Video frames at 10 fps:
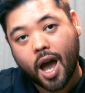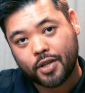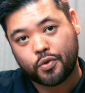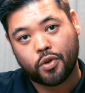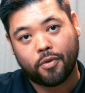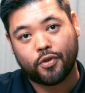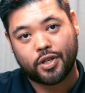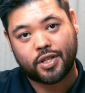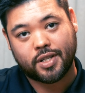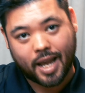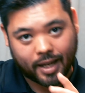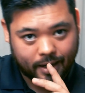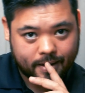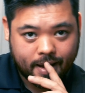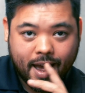honest with me for just a
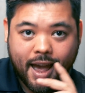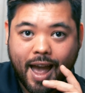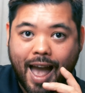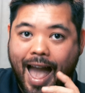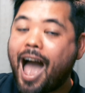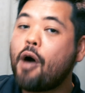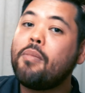second. How